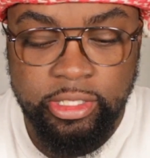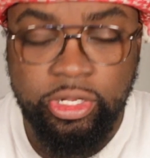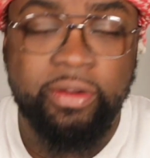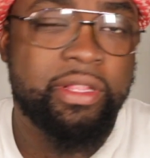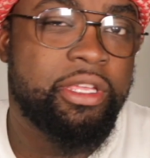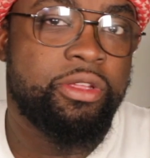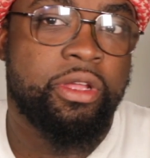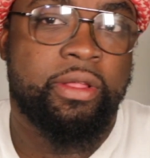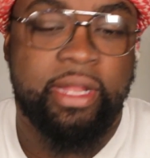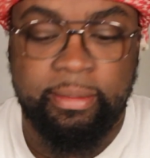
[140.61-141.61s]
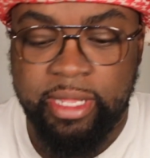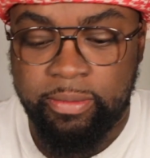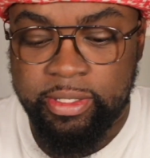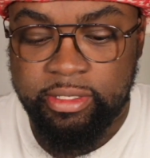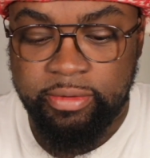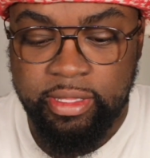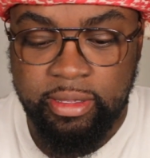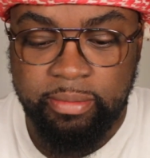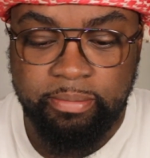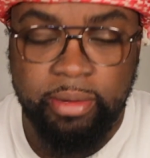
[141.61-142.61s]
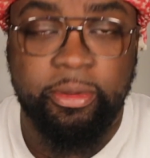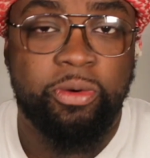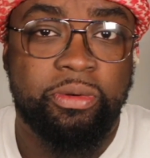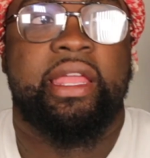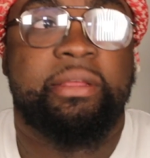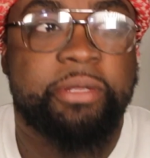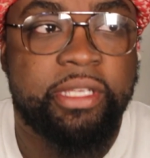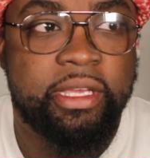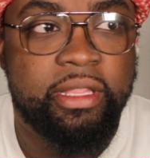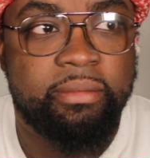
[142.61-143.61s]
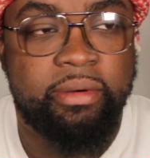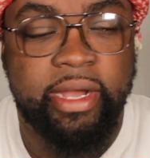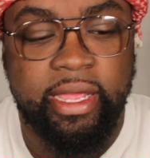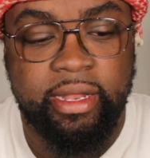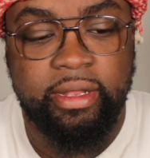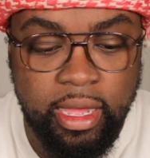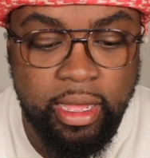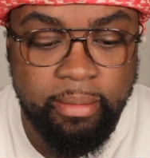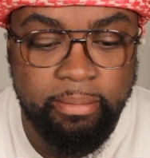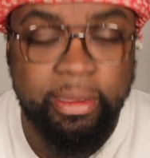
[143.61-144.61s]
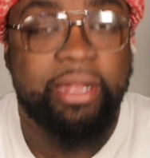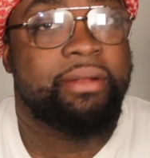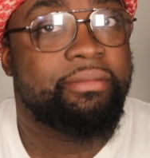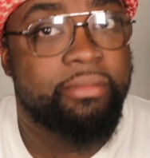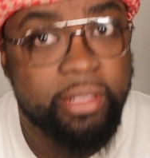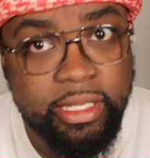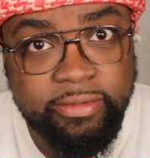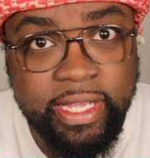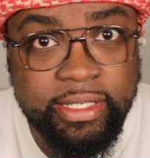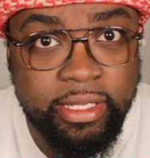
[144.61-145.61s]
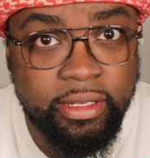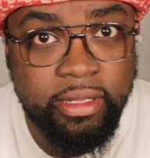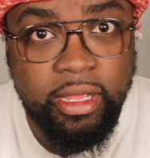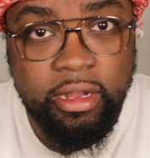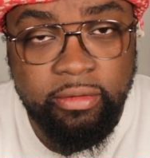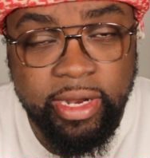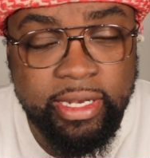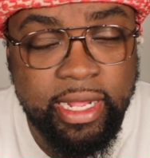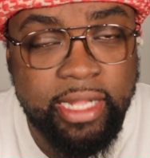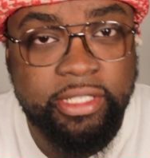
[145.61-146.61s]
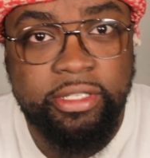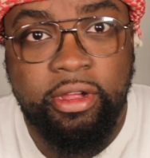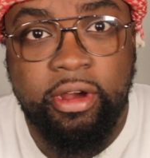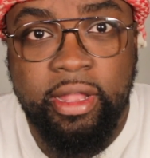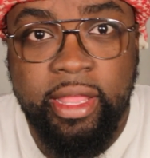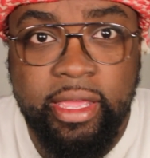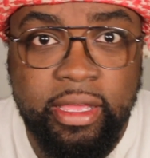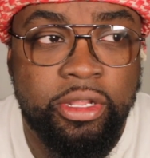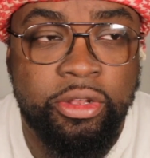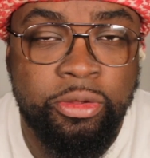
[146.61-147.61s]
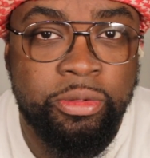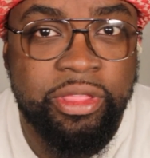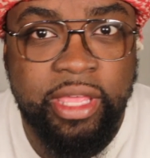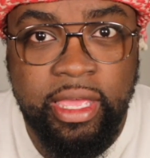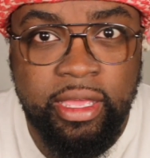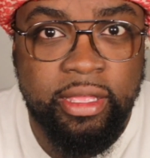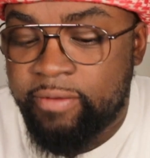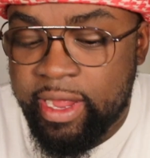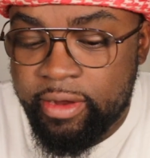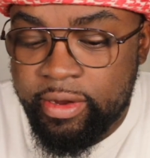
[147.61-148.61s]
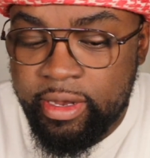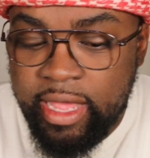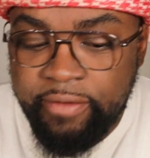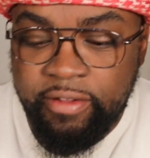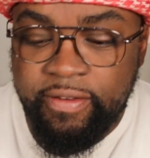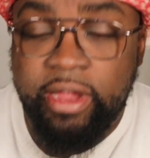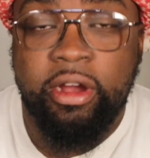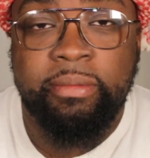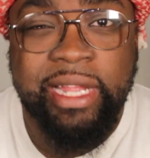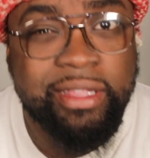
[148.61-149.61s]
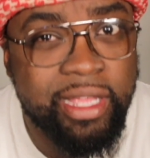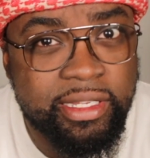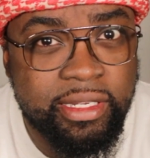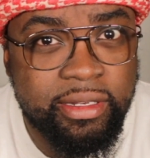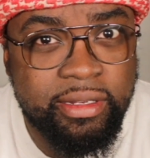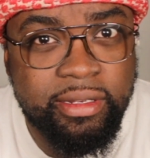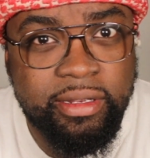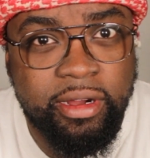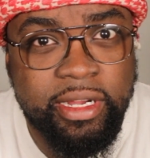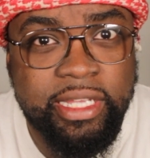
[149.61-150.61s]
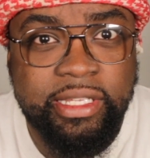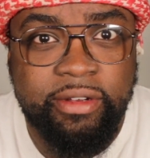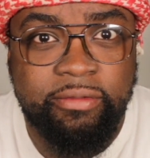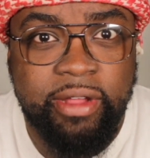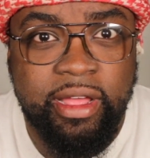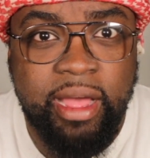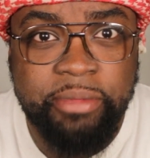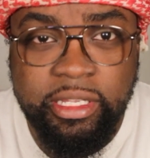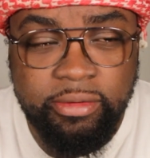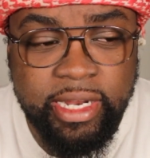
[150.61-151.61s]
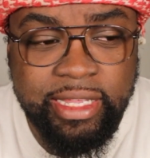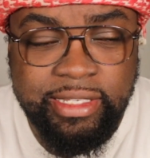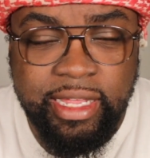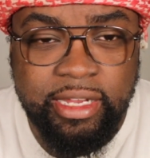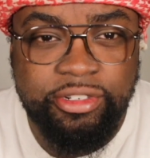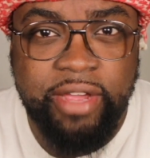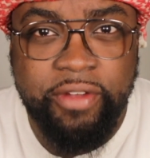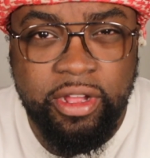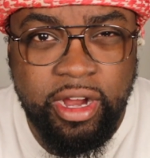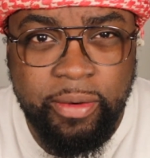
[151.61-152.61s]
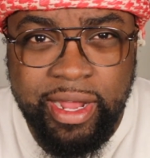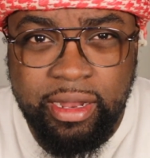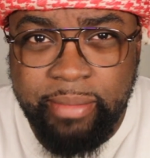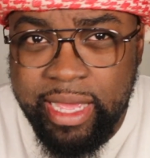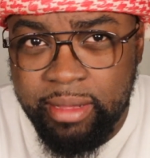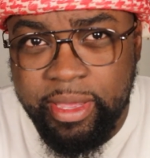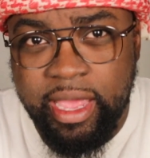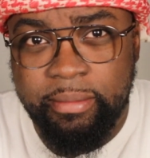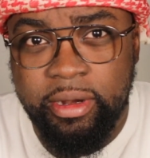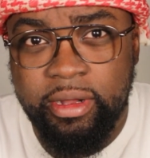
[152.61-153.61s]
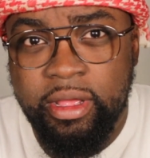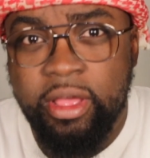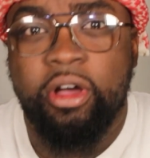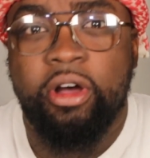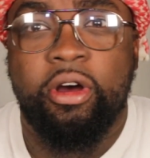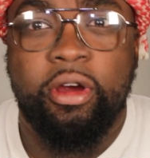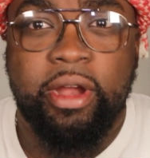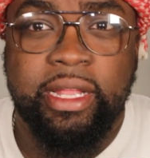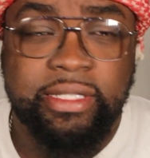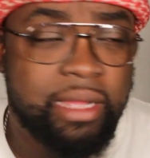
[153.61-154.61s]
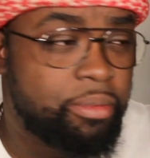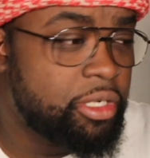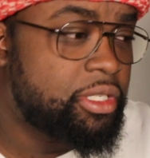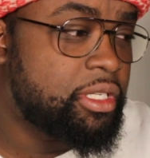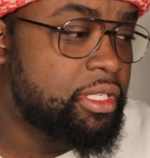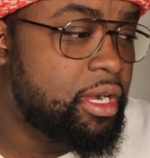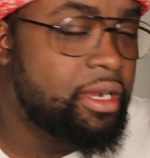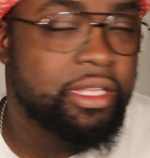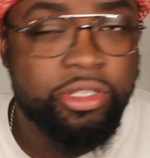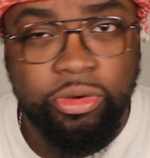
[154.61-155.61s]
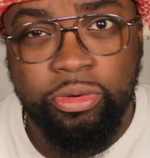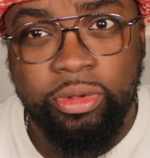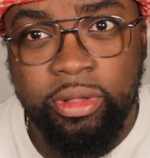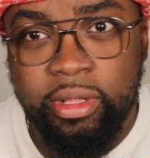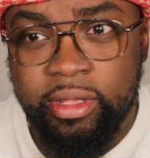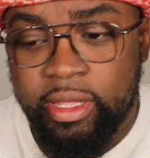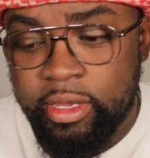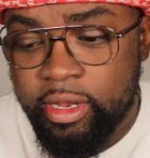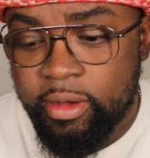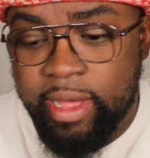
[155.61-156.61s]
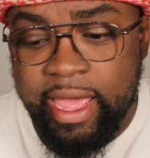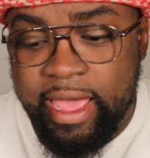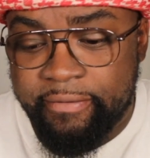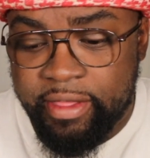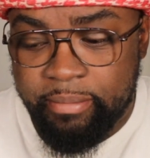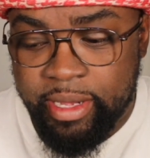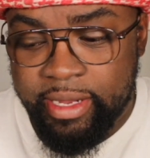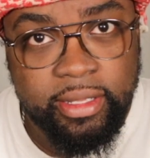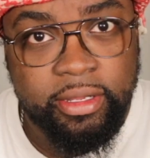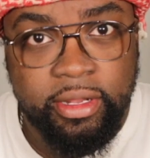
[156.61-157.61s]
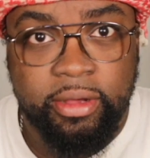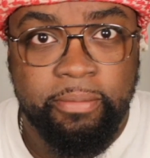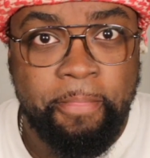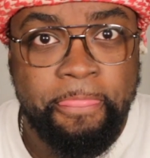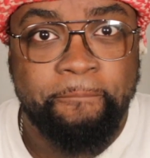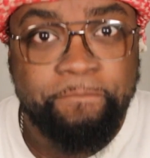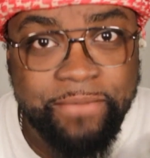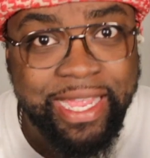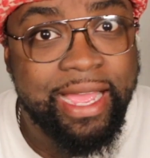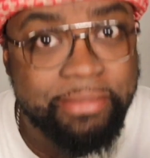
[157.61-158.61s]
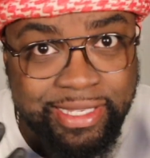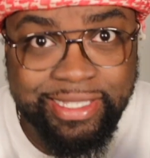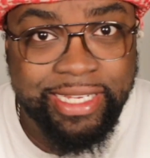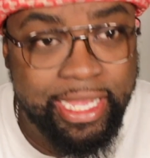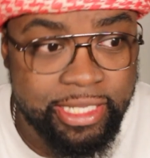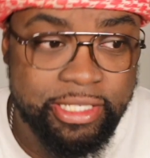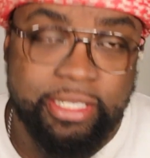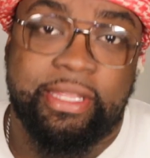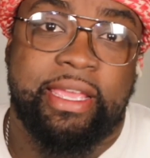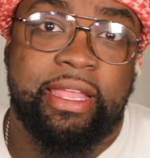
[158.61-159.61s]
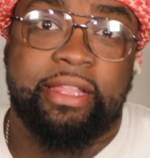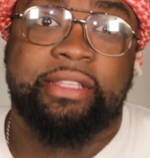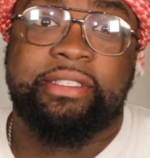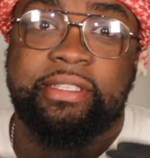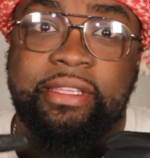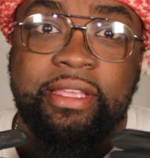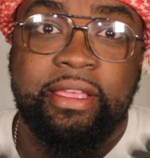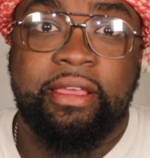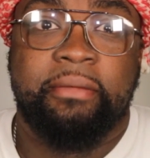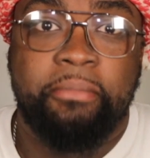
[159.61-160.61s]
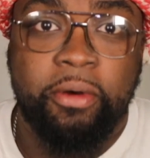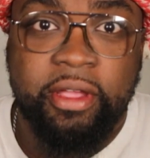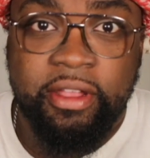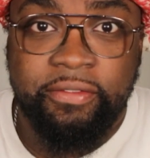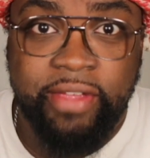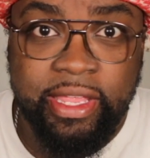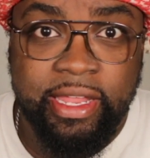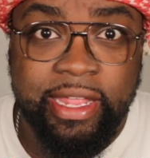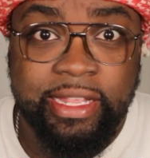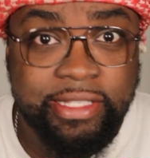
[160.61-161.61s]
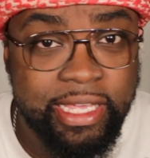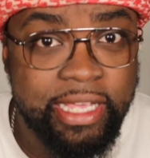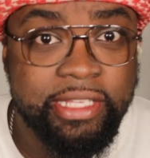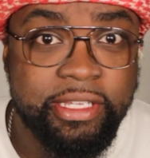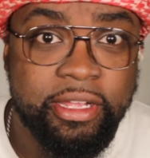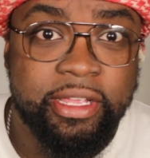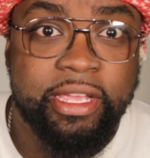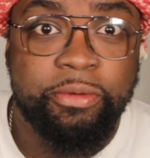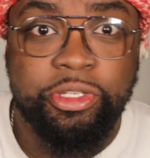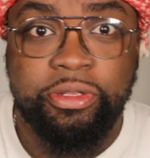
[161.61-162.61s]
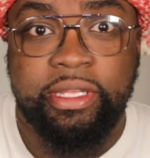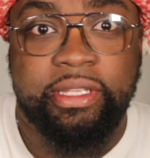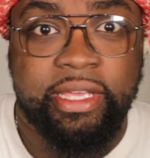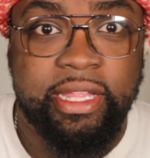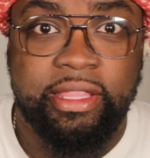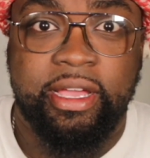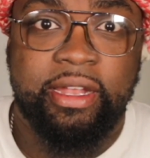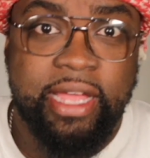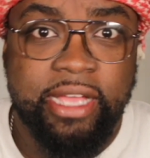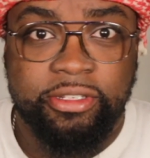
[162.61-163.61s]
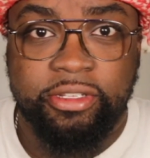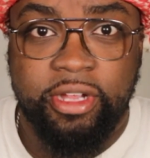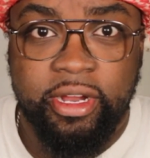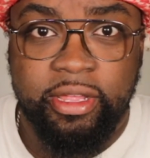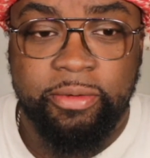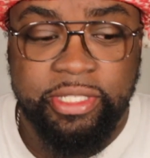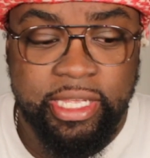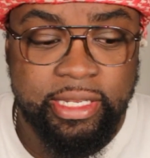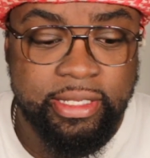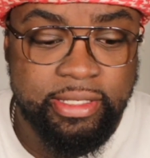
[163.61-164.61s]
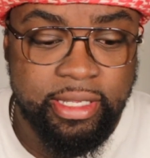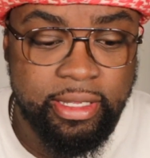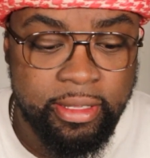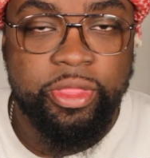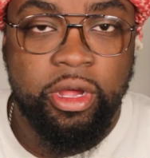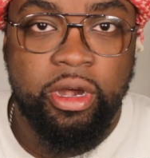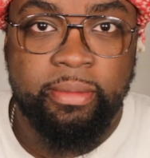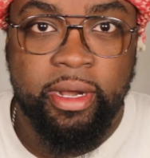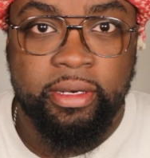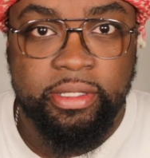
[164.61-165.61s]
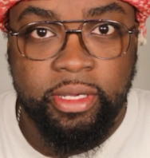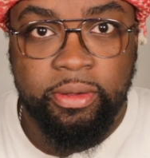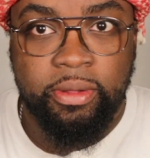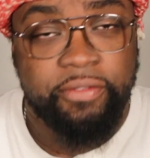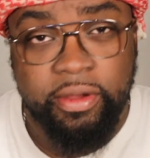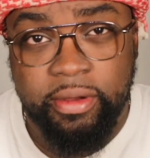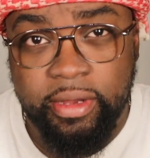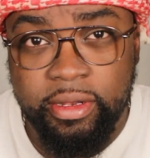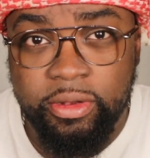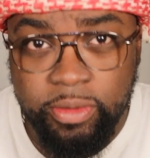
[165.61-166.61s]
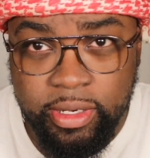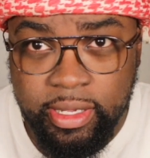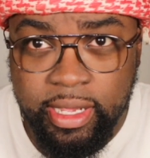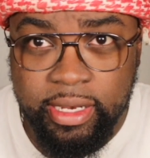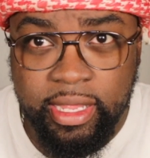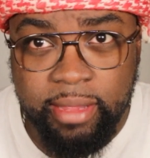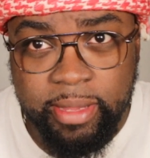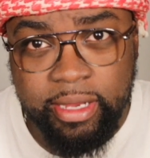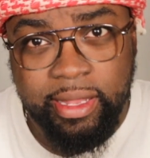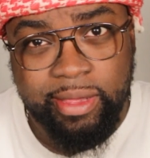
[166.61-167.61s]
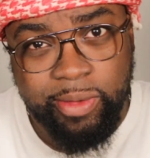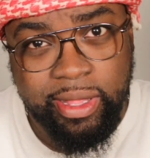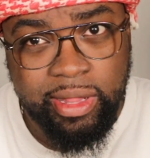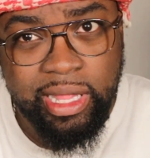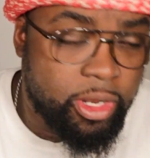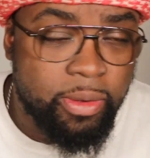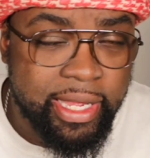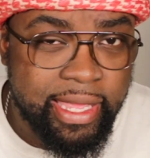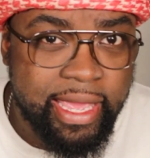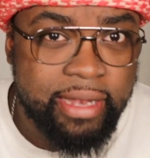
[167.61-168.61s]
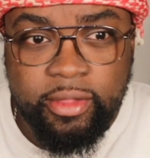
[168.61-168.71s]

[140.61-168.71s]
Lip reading: historically, you know that I'm not one to really promote any particular brand, but let's face it, red dots are like the new thing. Having a firearm that doesn't or isn't optics ready is like driving a car without a backup camera, or that's not push to start. It's cool, you know, I have it, but you know, times is changing and it's more convenient and it's easier to get what you need to get done, eyes on target, with your EDC with the RMR. So if you're new to the gun game and you're like, well, what do I get?